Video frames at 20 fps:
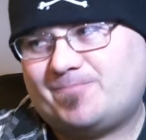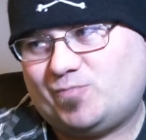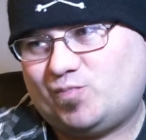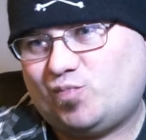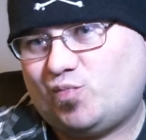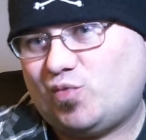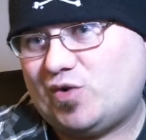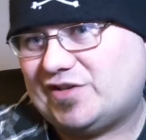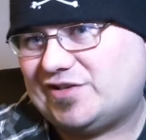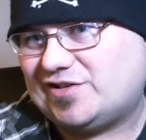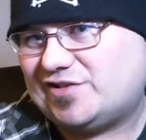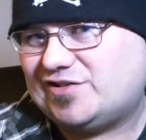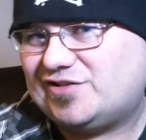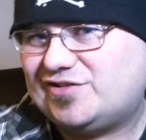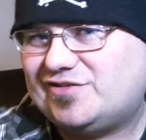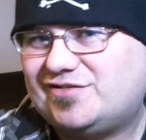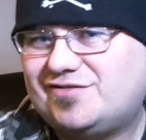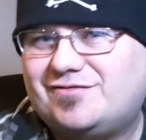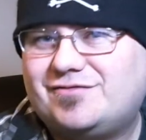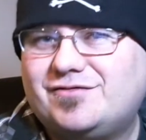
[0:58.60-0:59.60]
was
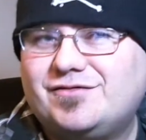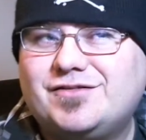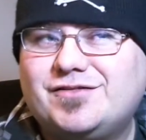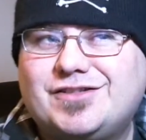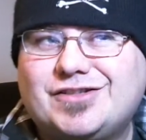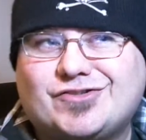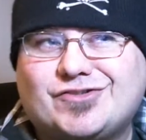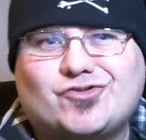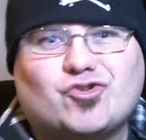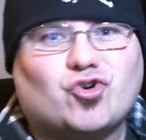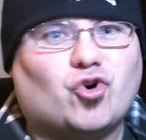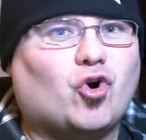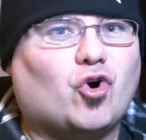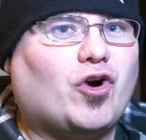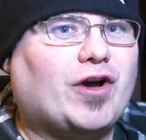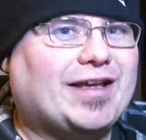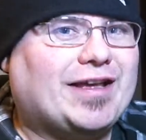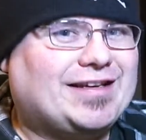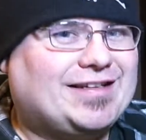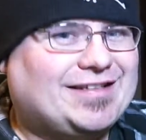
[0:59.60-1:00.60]

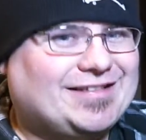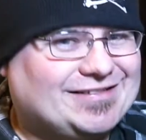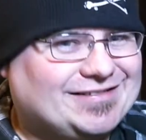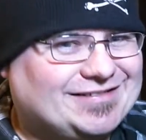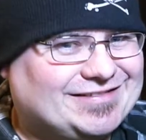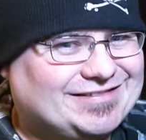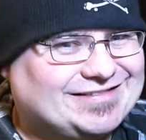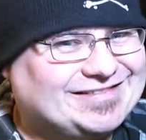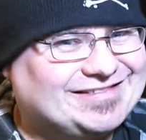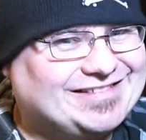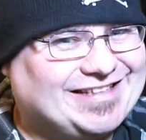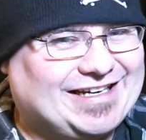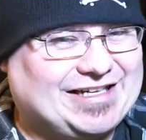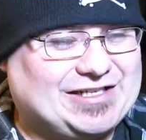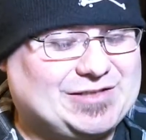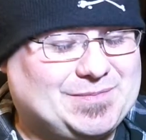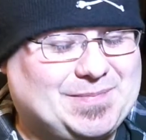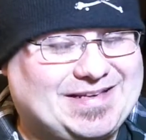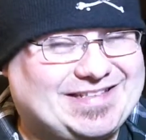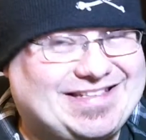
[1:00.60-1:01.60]
destroyed in a
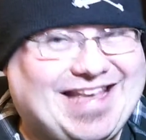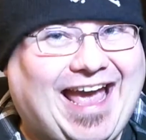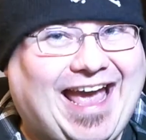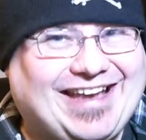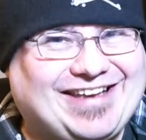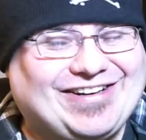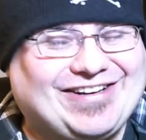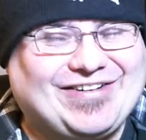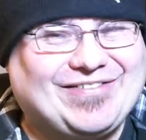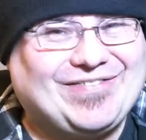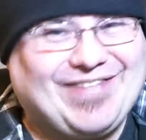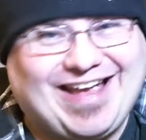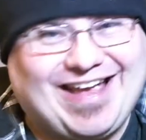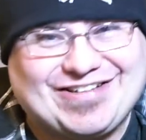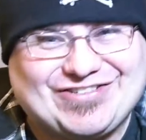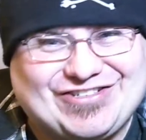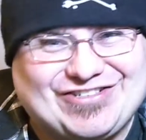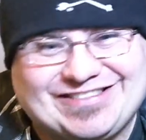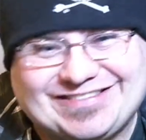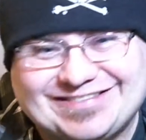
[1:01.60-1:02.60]
spectacular
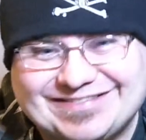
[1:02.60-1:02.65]
fashion.